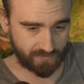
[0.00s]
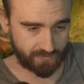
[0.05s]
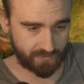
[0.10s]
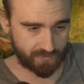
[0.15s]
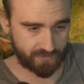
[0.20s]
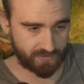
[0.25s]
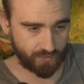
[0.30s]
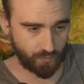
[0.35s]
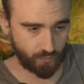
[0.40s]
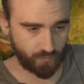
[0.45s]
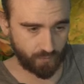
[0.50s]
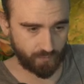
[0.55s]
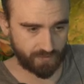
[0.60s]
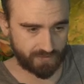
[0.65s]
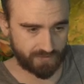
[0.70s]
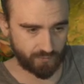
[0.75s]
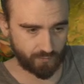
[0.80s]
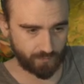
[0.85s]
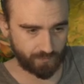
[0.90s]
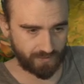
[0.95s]
Just go in with
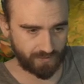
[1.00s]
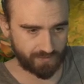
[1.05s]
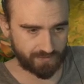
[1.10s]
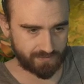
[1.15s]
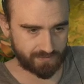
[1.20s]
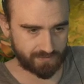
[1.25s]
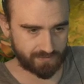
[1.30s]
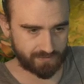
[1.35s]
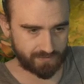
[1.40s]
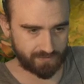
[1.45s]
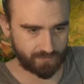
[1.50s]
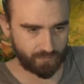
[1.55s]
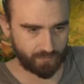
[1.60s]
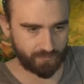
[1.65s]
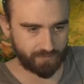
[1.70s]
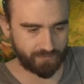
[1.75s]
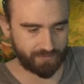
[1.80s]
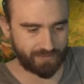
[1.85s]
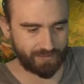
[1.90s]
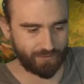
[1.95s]
the two mod.
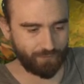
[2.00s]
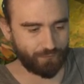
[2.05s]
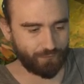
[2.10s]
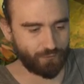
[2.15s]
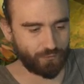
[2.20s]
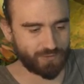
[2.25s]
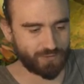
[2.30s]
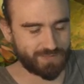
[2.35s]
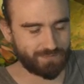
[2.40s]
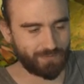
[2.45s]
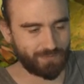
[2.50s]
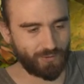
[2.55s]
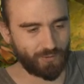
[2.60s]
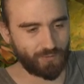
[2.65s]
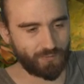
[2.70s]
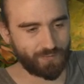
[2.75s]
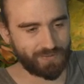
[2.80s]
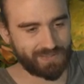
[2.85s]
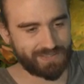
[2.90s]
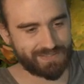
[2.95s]
Of course
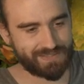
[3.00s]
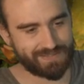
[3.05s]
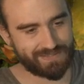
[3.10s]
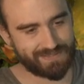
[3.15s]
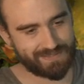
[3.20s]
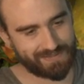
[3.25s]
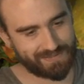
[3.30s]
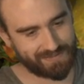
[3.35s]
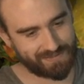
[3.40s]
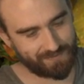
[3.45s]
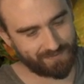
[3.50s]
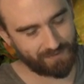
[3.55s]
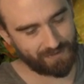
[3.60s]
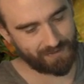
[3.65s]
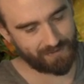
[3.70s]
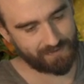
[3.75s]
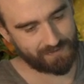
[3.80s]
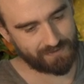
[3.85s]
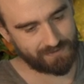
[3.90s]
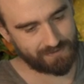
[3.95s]
block with the Stitcher's Supplier.